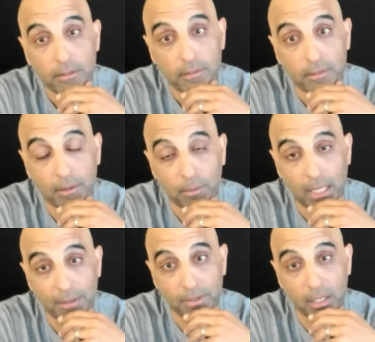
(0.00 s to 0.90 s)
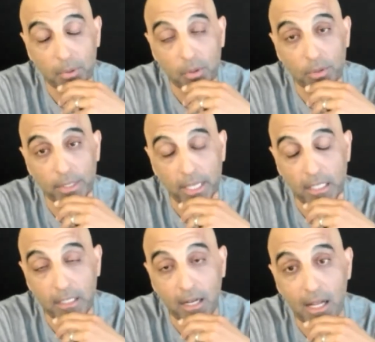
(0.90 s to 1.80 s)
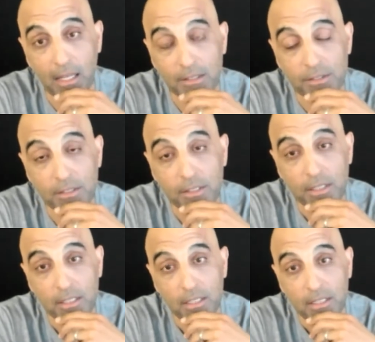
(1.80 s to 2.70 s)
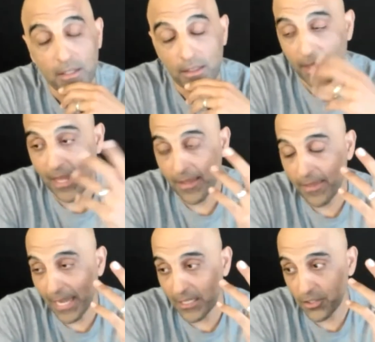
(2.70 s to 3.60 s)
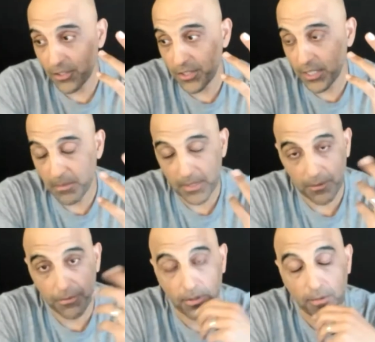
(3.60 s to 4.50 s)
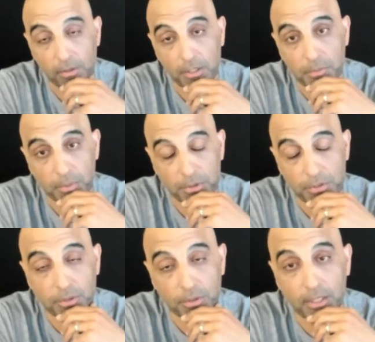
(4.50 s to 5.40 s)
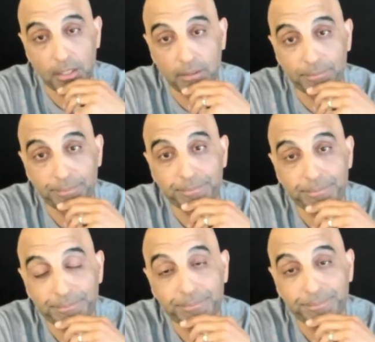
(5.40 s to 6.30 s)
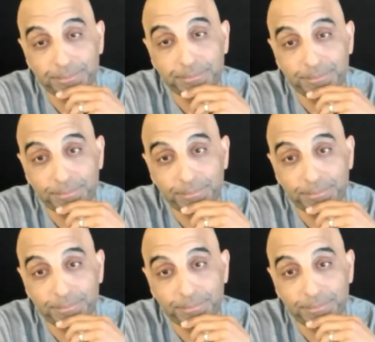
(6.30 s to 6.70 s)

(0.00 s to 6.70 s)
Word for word: that we have to uphold at any cost that that just seems like a frivolous pursuit doesn't it yeah